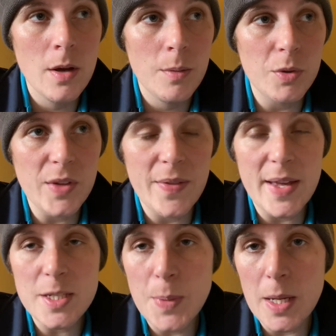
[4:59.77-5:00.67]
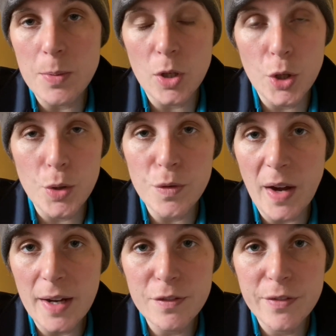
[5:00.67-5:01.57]
But then there's people who've
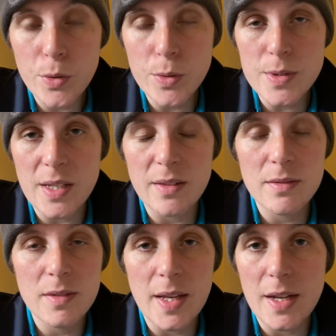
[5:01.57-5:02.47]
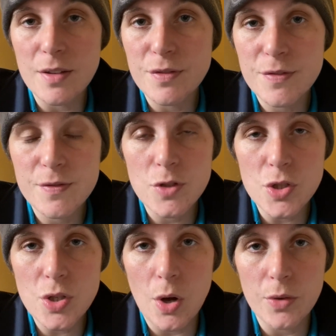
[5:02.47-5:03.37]
had foals, and they've
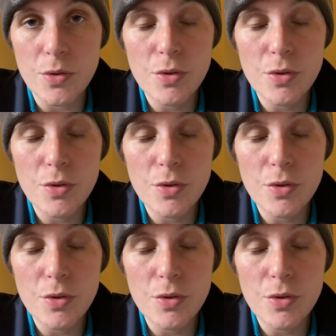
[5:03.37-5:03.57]
just gone